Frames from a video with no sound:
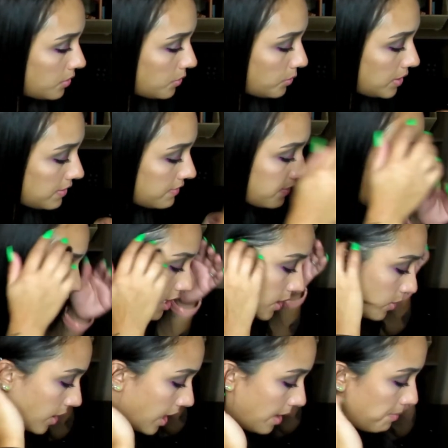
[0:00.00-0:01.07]
we
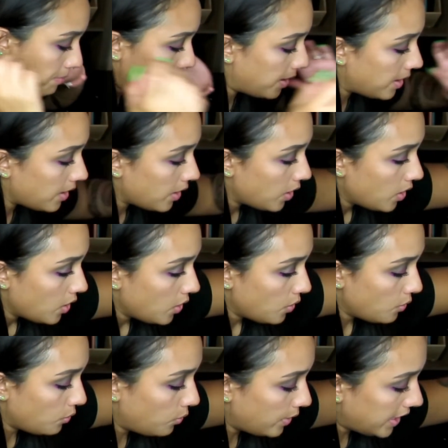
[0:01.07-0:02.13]
follow up
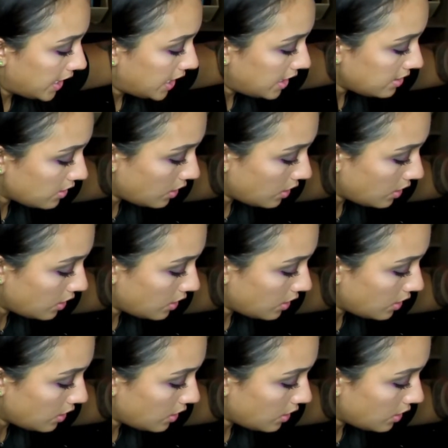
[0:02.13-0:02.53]
with,